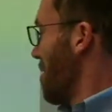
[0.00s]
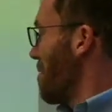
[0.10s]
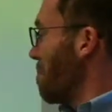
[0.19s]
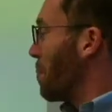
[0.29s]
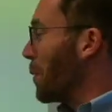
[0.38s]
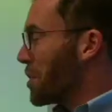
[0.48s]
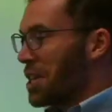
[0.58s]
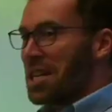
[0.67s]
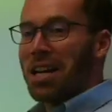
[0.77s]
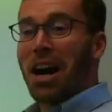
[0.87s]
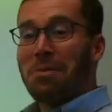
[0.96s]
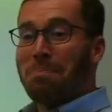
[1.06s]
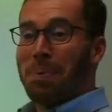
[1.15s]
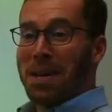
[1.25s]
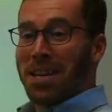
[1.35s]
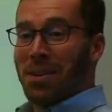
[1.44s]
Pushing a
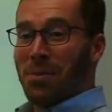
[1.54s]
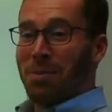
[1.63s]
big